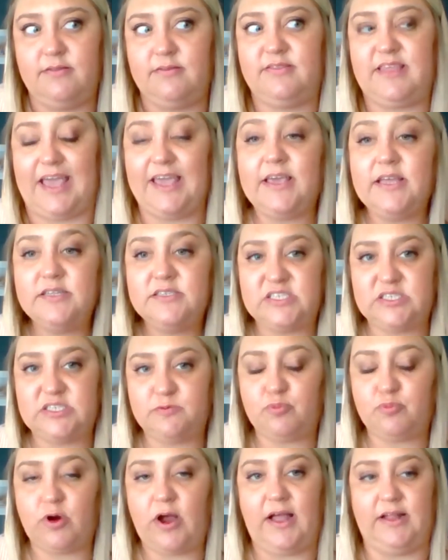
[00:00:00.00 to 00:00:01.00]
They can
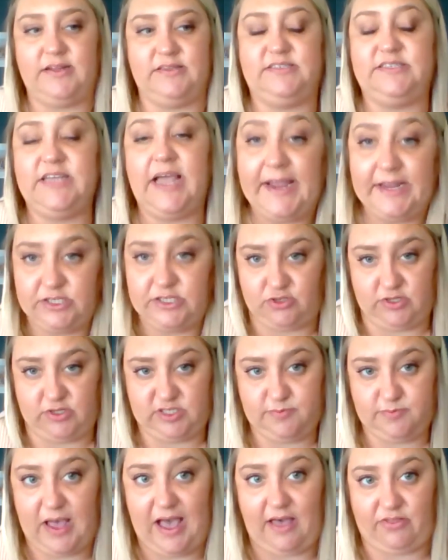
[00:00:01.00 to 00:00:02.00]
spread
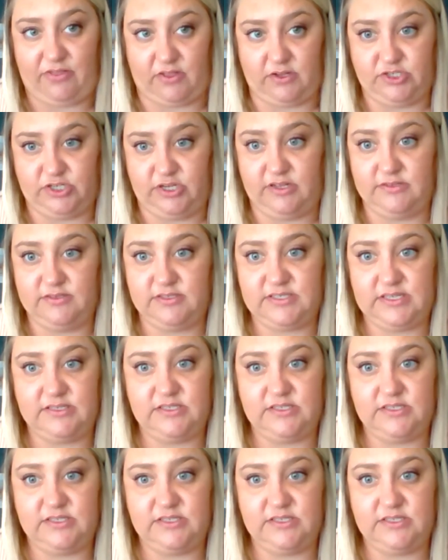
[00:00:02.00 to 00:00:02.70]
dangerous pathogens.